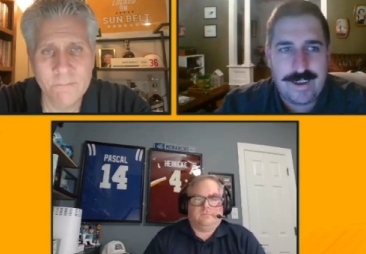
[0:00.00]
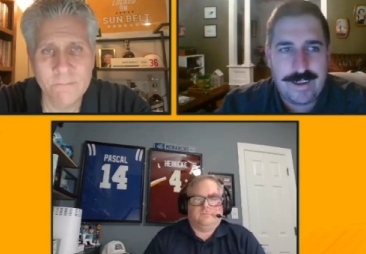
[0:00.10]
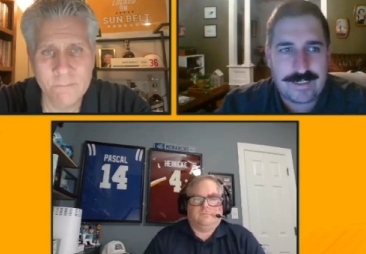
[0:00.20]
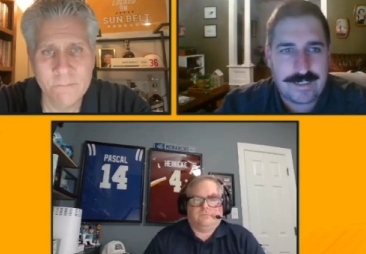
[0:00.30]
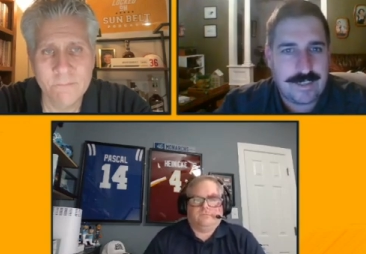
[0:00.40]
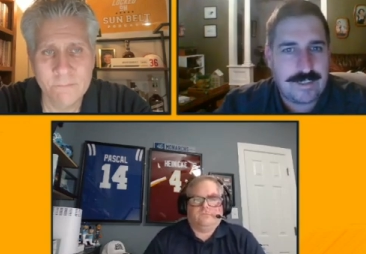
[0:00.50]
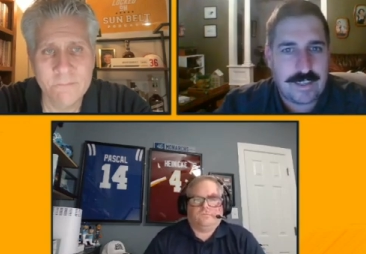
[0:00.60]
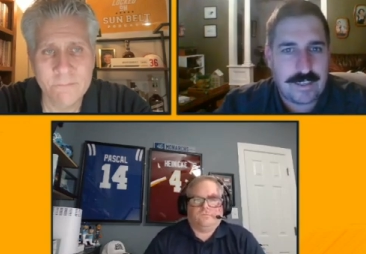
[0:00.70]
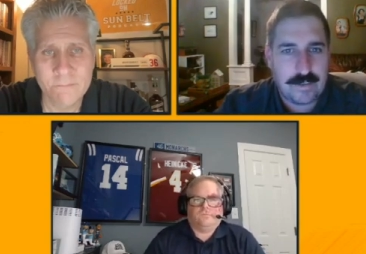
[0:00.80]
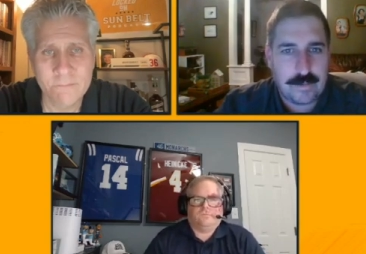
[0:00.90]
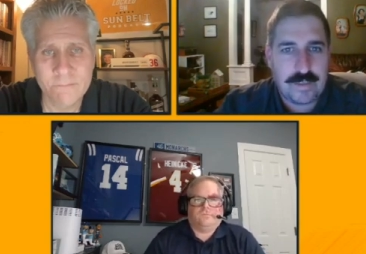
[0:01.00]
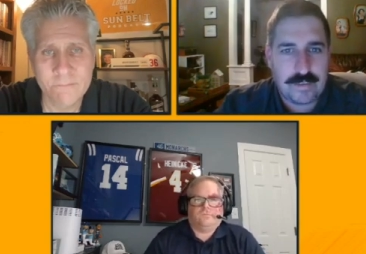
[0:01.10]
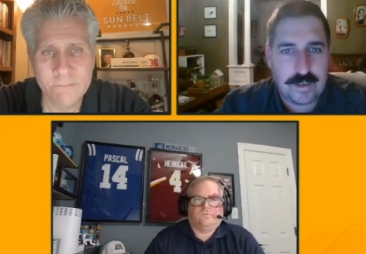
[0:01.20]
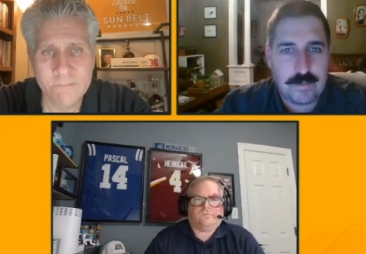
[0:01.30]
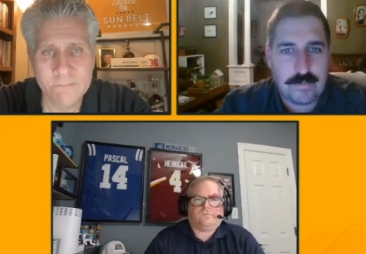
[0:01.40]
Speaker 1: it's going to take a little bit of
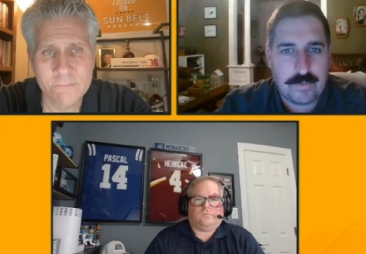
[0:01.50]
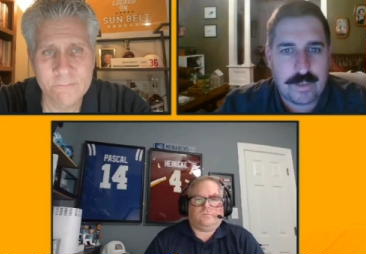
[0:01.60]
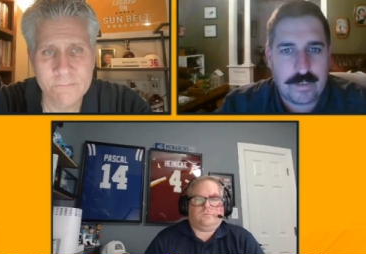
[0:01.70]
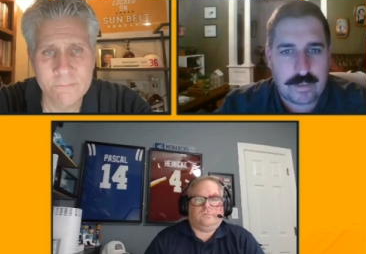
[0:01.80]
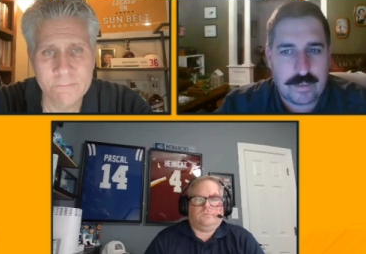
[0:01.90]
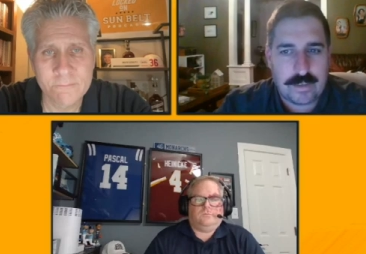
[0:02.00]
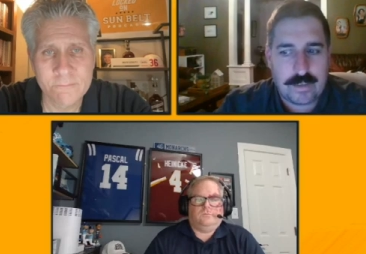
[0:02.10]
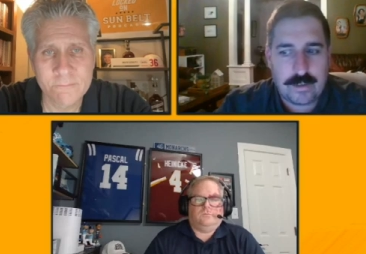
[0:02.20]
time for that to click.